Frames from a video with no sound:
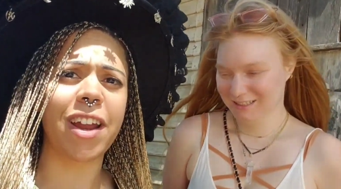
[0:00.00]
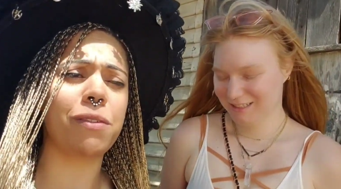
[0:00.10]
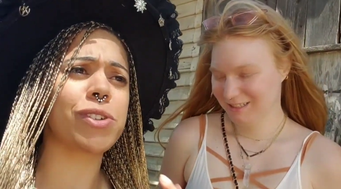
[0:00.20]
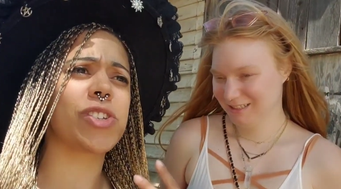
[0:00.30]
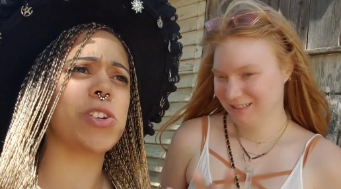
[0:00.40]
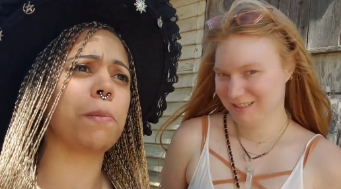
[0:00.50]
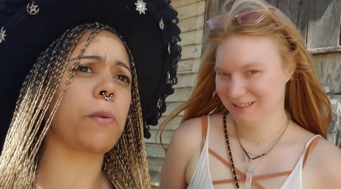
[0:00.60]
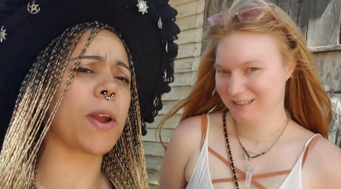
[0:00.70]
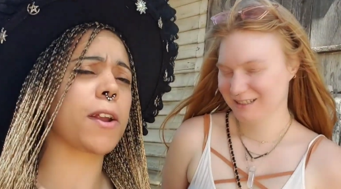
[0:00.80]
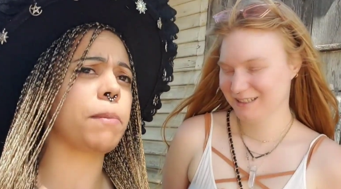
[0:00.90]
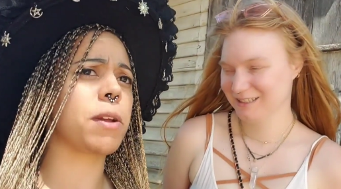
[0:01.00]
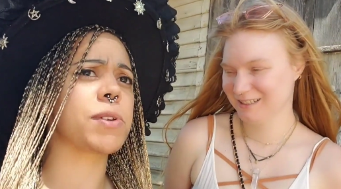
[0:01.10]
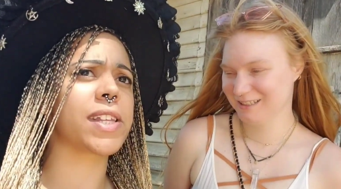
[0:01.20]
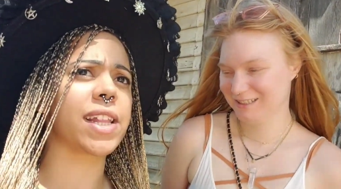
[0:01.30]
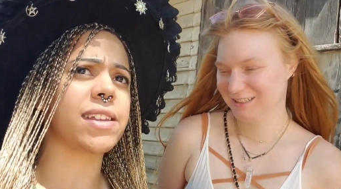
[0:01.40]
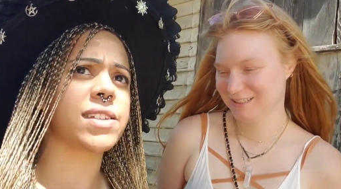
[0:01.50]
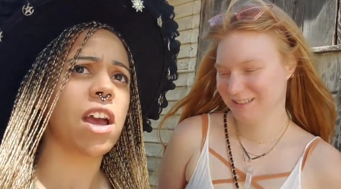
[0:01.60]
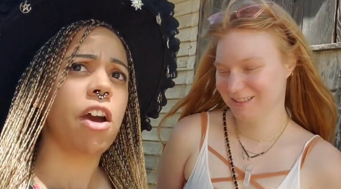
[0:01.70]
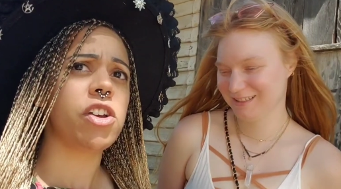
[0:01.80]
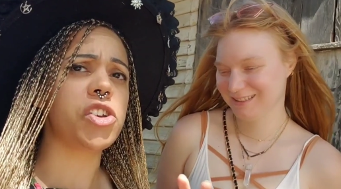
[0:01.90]
Speaker 1: And it was super weird, but it was like this
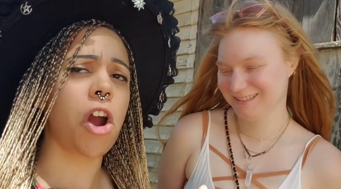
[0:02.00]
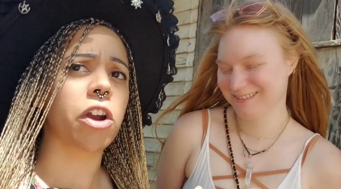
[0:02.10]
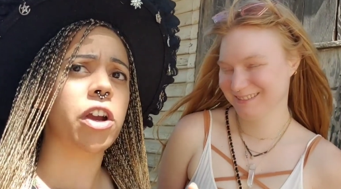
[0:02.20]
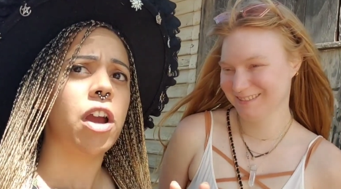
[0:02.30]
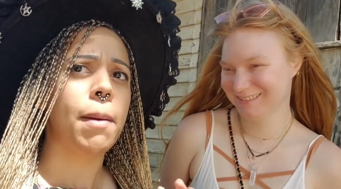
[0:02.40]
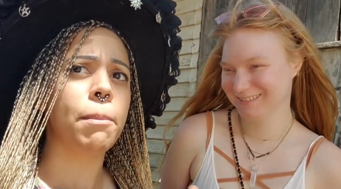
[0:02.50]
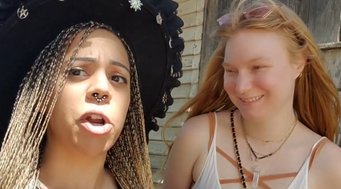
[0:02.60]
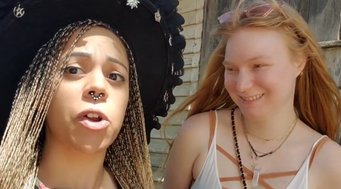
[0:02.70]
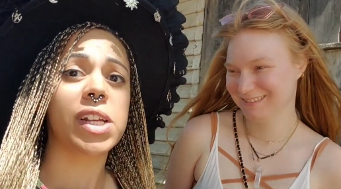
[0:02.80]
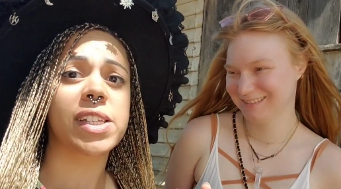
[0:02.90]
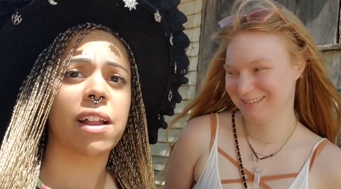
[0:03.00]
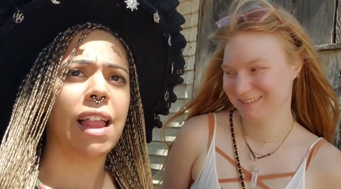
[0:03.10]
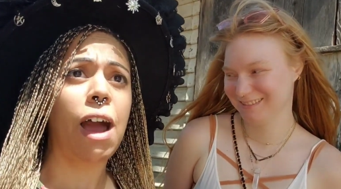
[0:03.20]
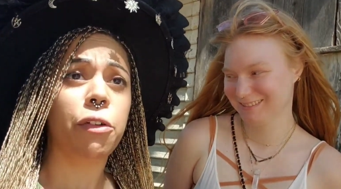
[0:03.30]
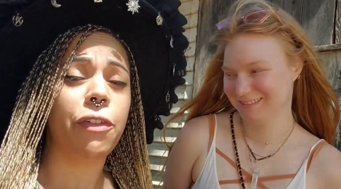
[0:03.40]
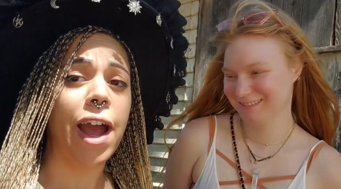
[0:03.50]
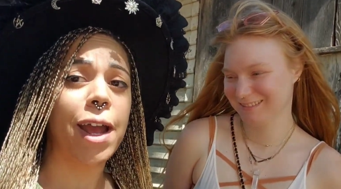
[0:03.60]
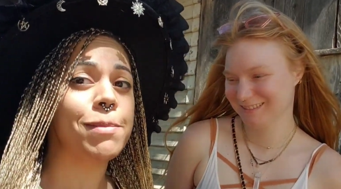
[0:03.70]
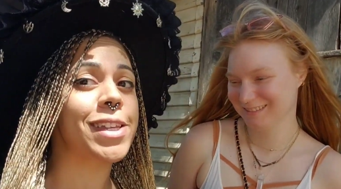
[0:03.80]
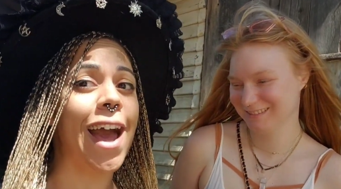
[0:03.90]
dark, murderous clown
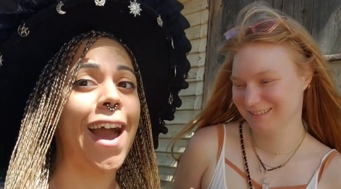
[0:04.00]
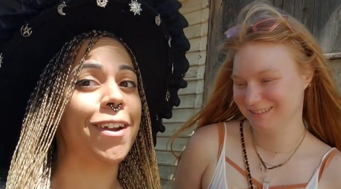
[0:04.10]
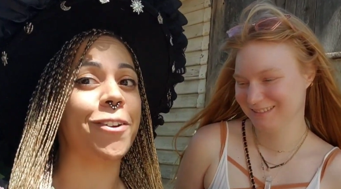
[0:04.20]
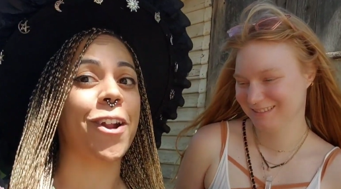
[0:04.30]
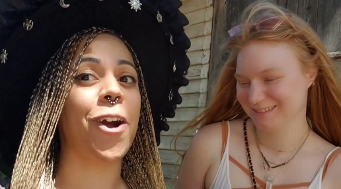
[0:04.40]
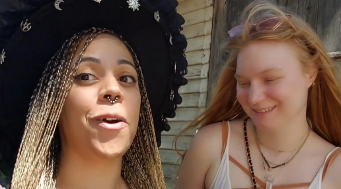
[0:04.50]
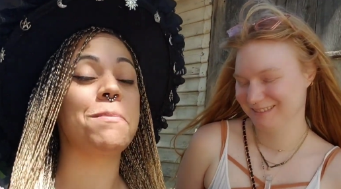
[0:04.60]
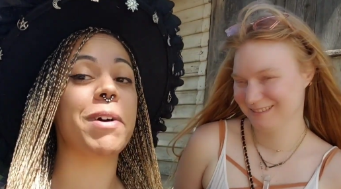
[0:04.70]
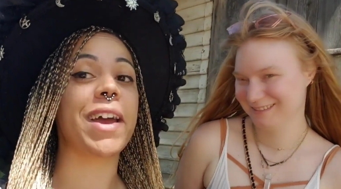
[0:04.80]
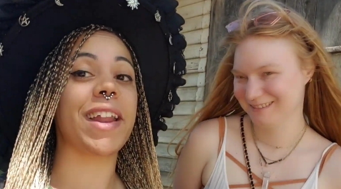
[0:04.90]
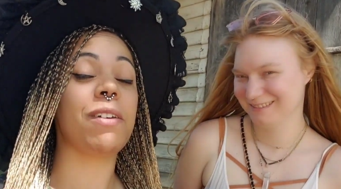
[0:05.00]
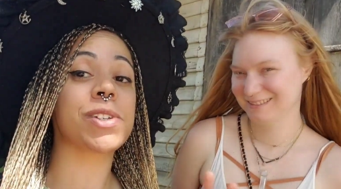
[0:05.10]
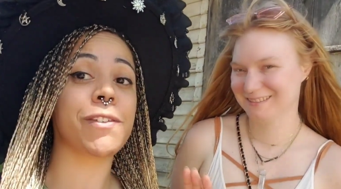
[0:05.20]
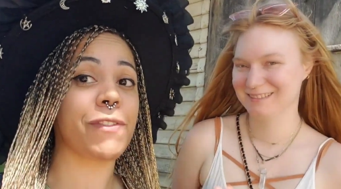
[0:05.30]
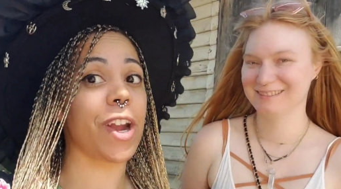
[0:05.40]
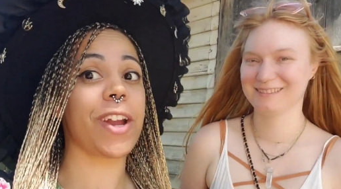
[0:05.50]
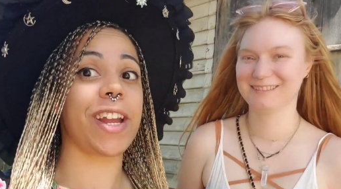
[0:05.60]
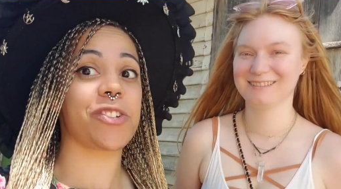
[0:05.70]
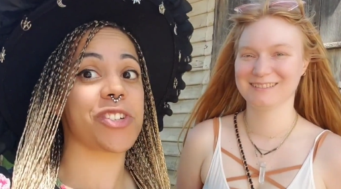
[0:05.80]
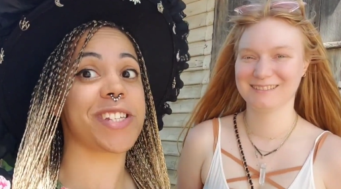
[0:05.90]
vibes. I don't know, but it was a
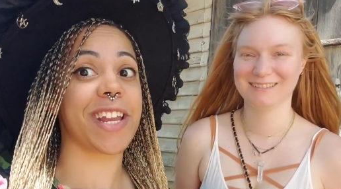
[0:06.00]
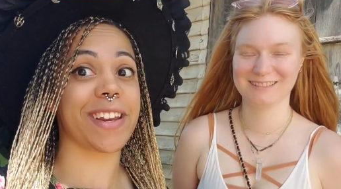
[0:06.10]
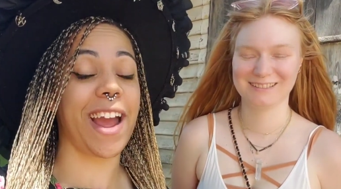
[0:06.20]
very interesting